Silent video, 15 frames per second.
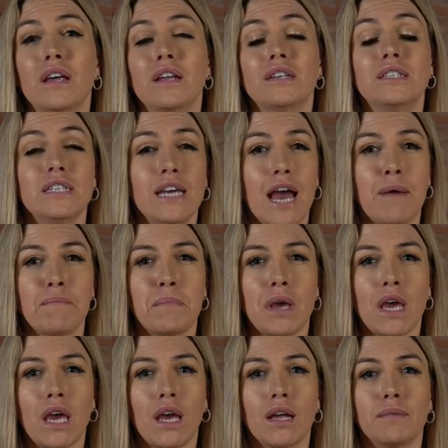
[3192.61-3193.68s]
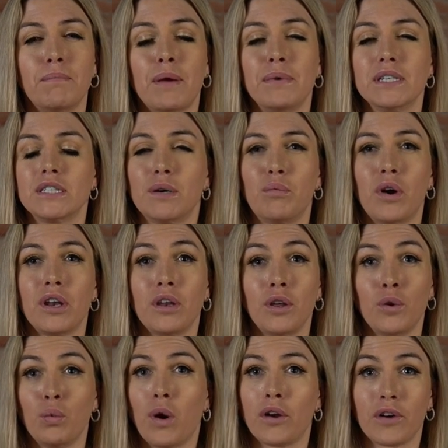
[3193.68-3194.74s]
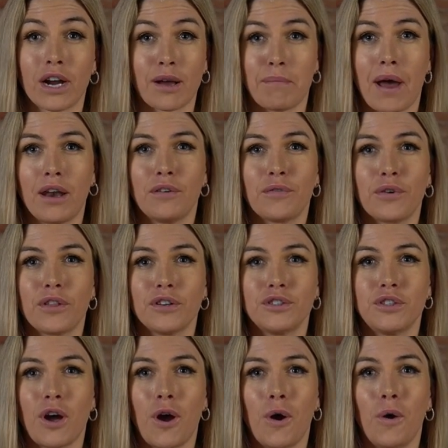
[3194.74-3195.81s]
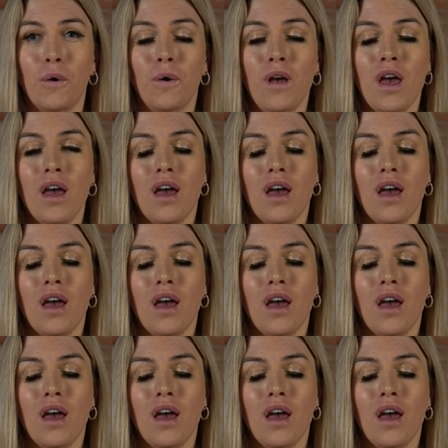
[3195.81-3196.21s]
DM me, maybe someone you want to recommend for the show,